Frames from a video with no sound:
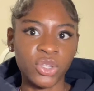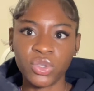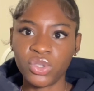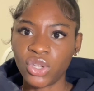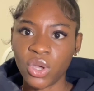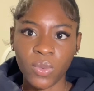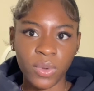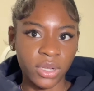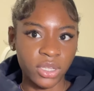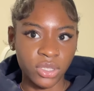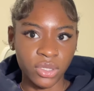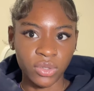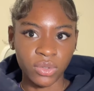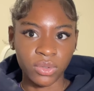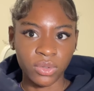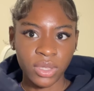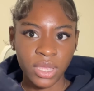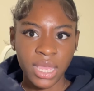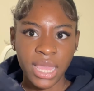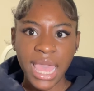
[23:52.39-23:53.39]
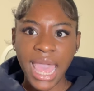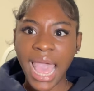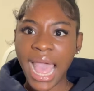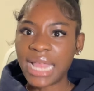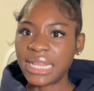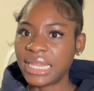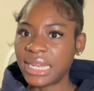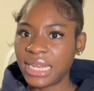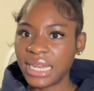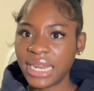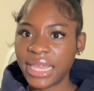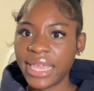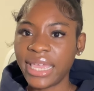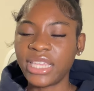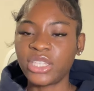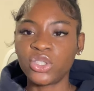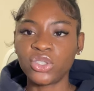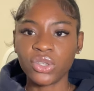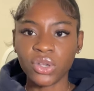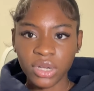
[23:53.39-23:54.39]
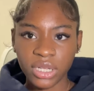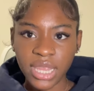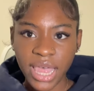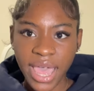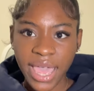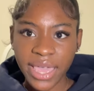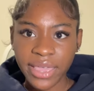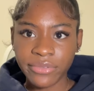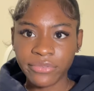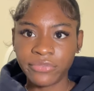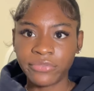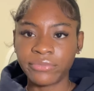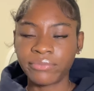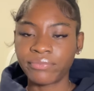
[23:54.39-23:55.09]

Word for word: you don't want to do. At the end of the day, it's your life.